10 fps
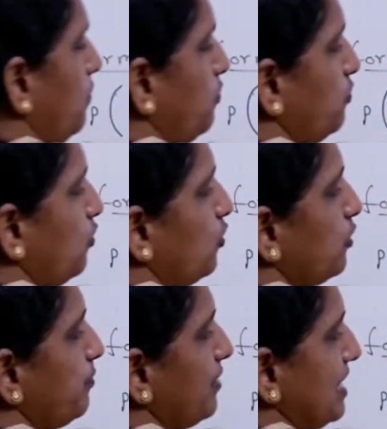
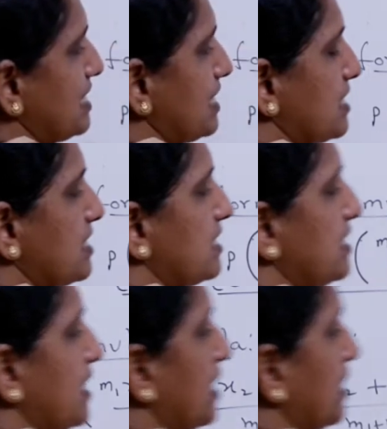4 plus 6
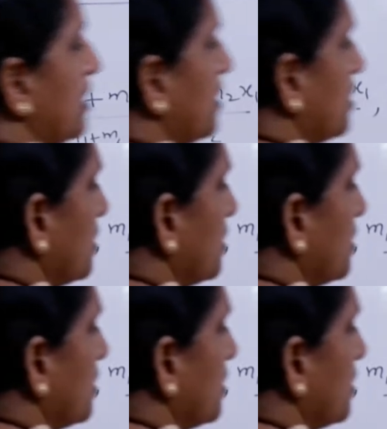10